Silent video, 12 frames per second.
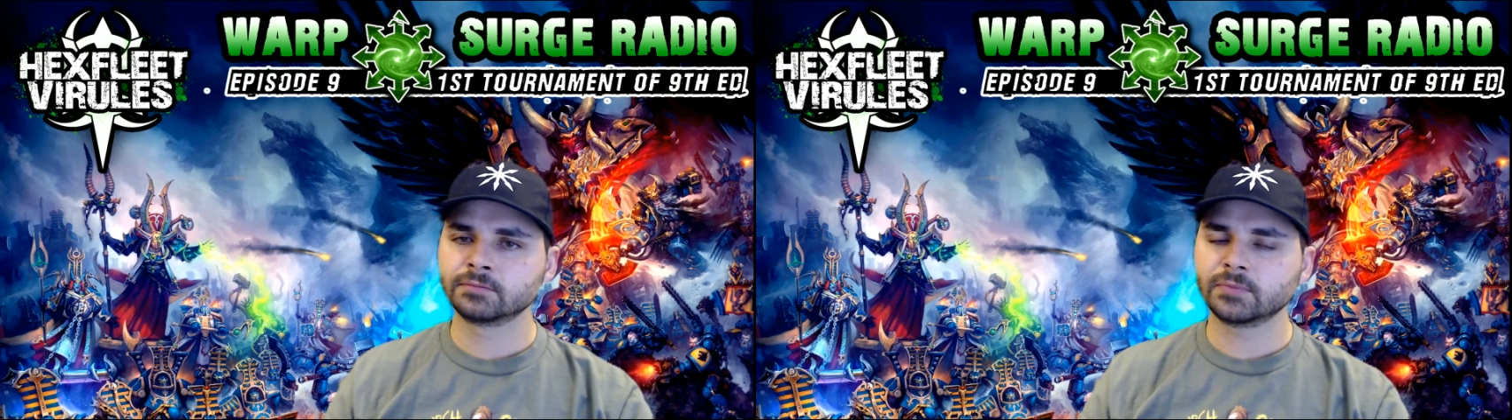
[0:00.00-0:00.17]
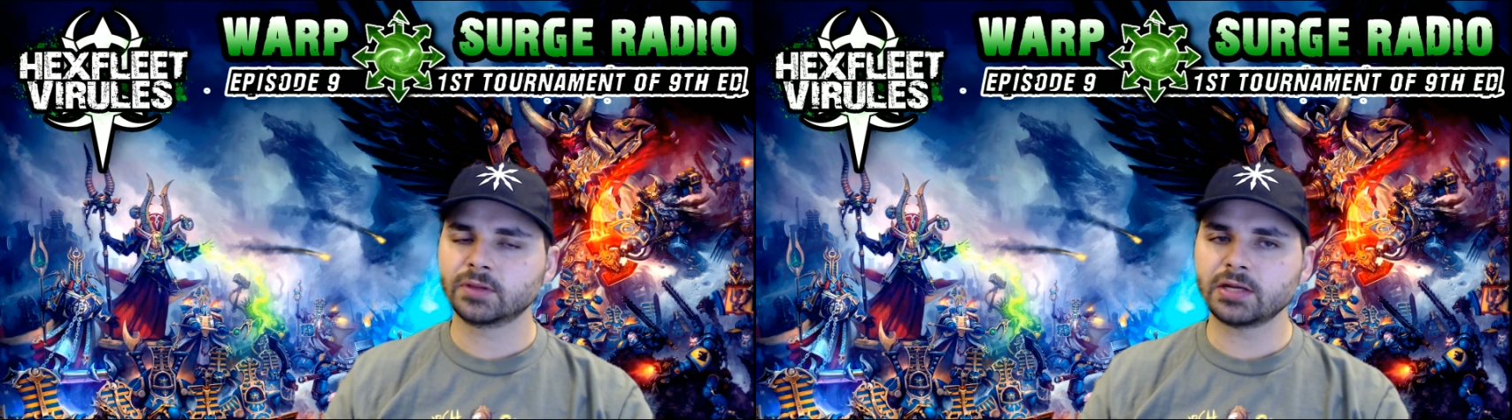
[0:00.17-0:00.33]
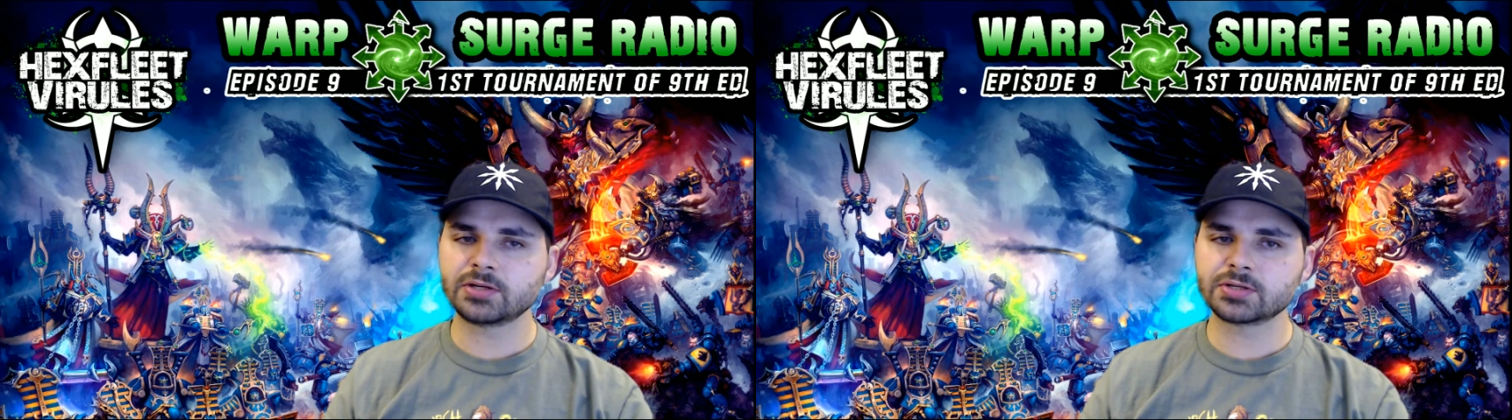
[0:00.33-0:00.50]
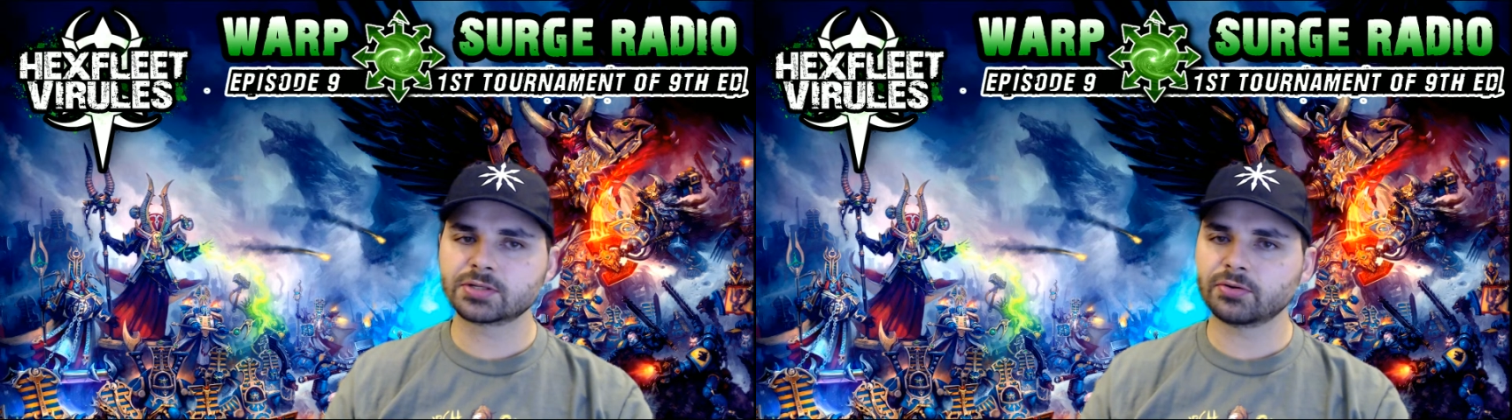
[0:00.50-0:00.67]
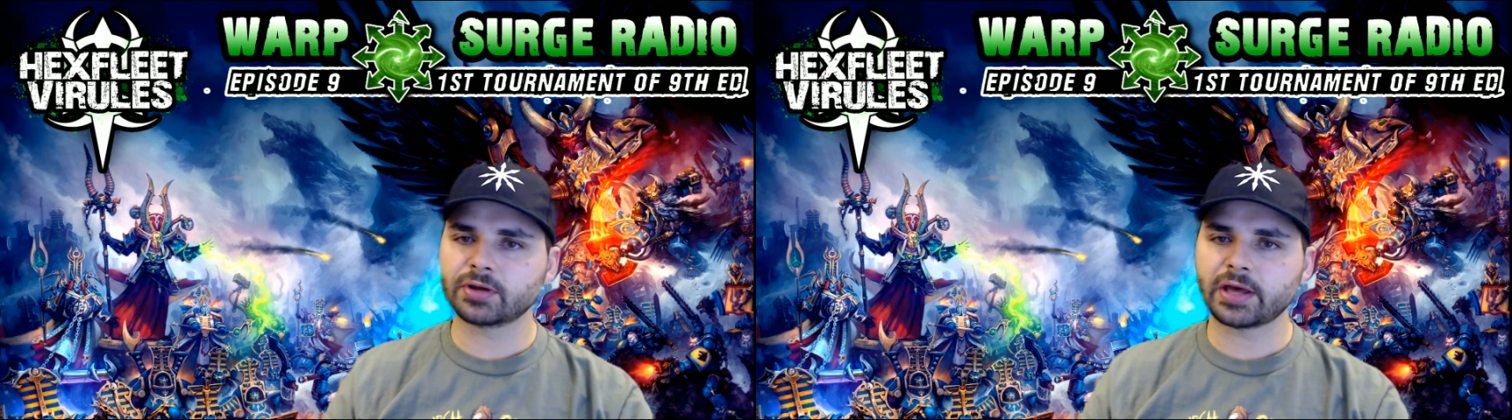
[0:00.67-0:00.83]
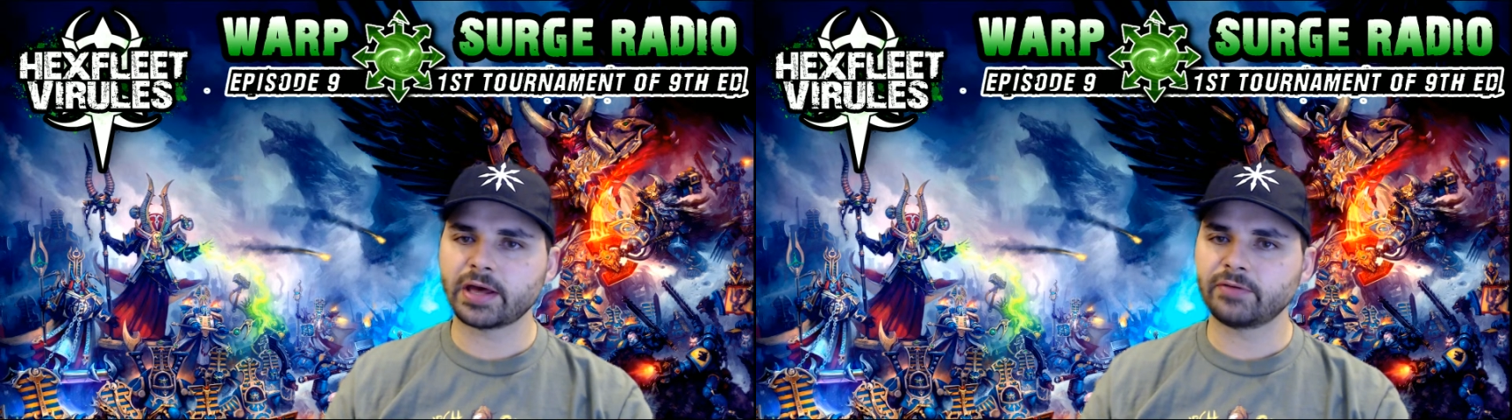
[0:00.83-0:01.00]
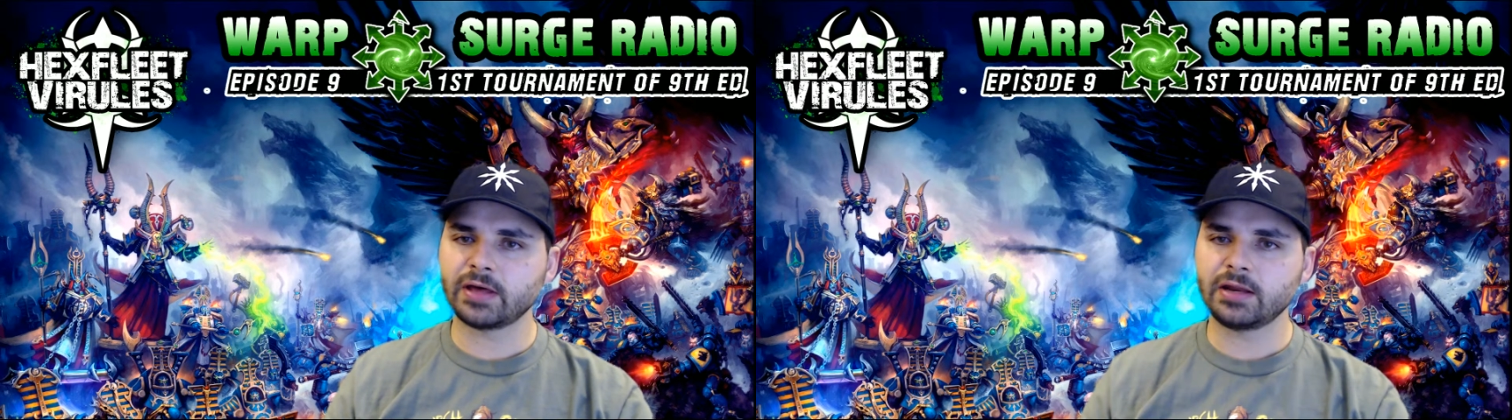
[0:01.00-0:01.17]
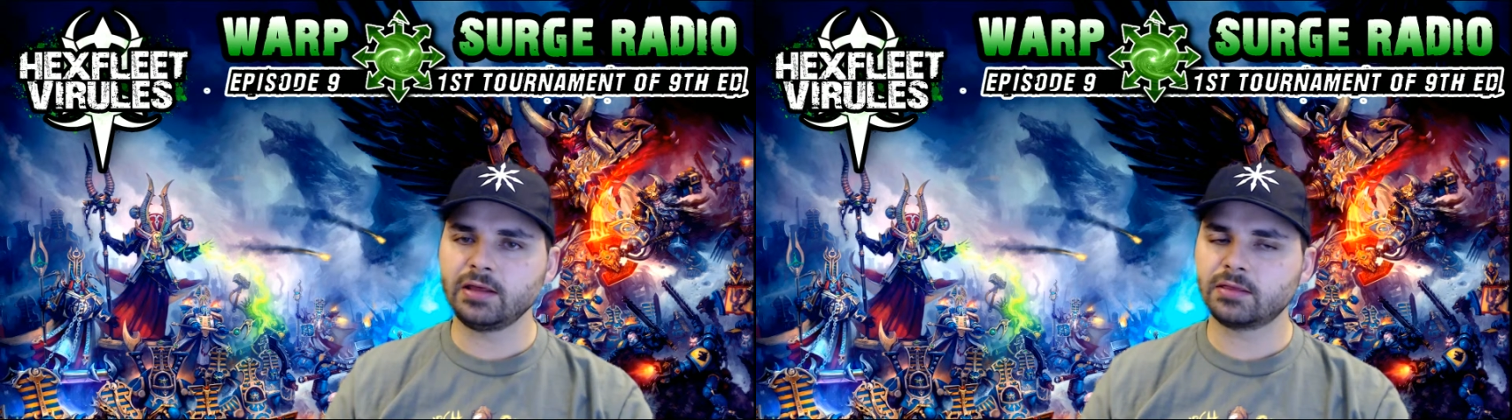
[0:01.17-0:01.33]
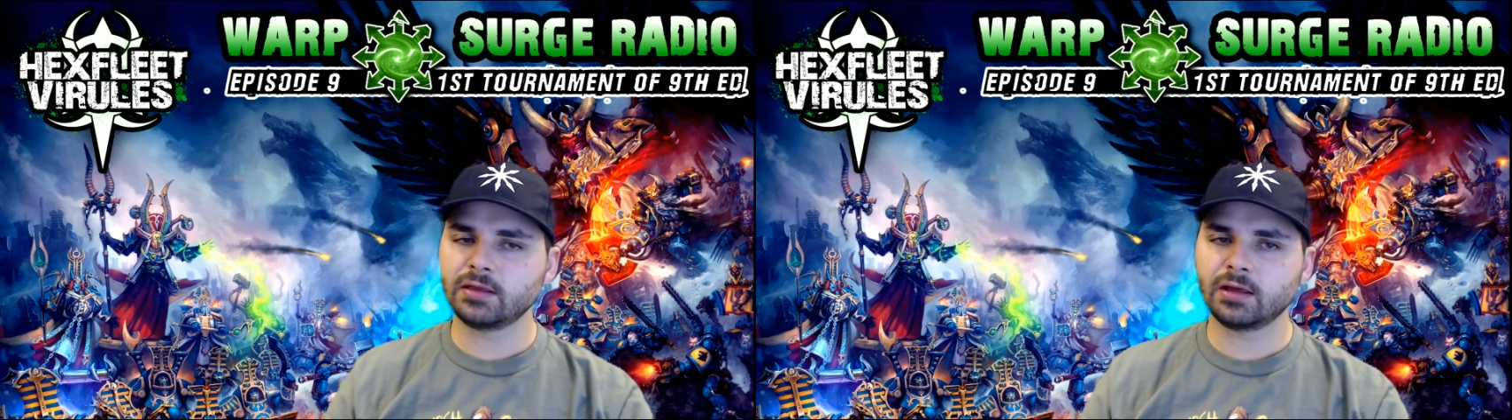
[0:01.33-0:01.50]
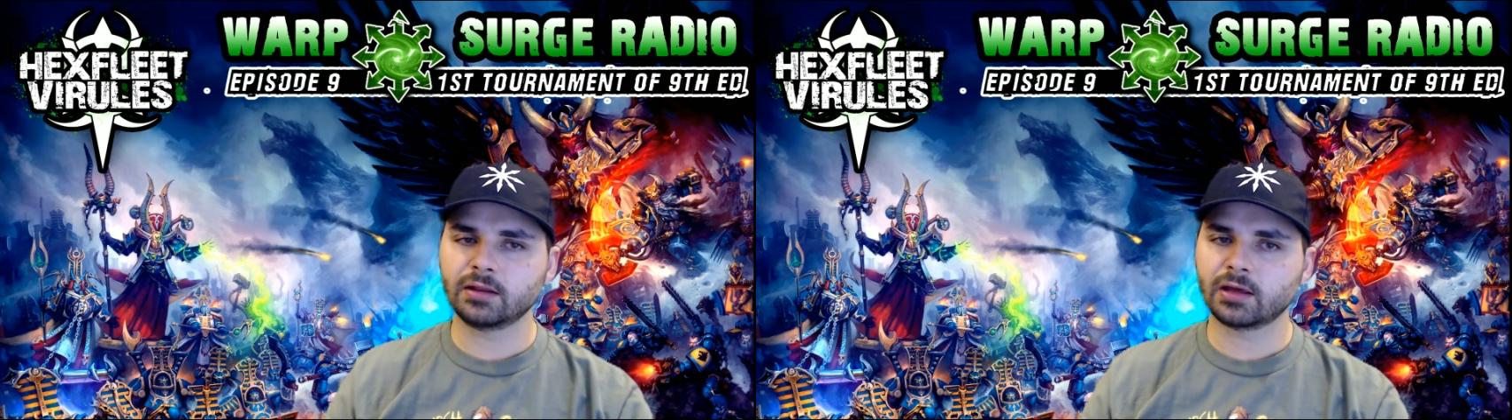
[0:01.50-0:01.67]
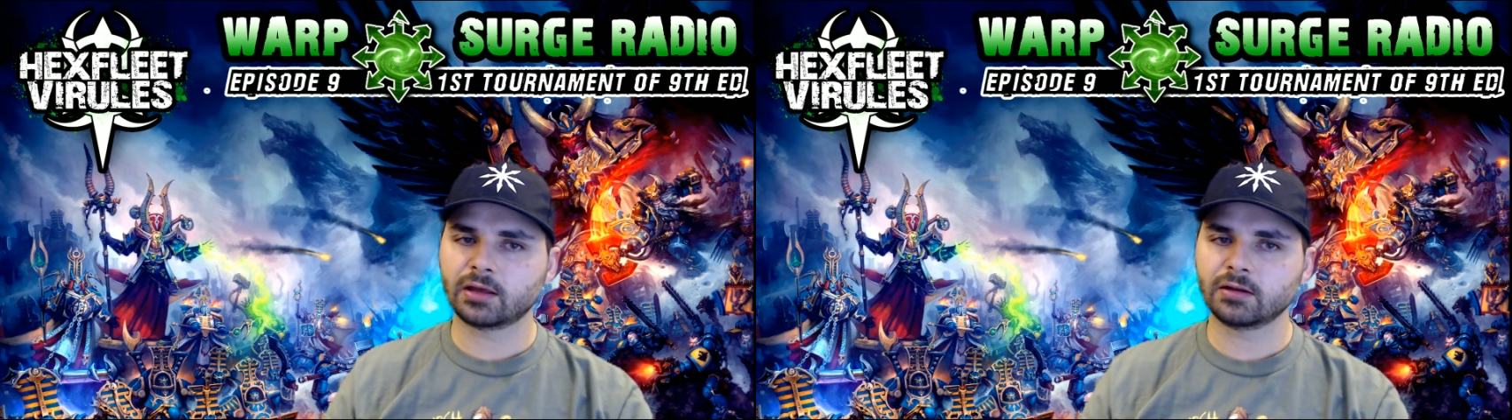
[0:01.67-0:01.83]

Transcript: they just don't have anything that